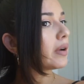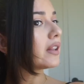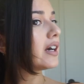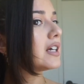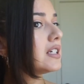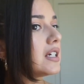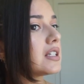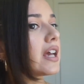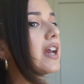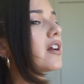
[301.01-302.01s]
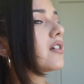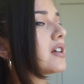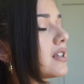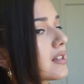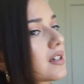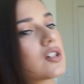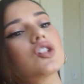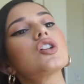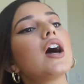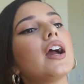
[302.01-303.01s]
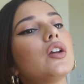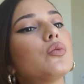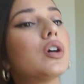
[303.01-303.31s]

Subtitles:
Bella Hadid's hair is Shine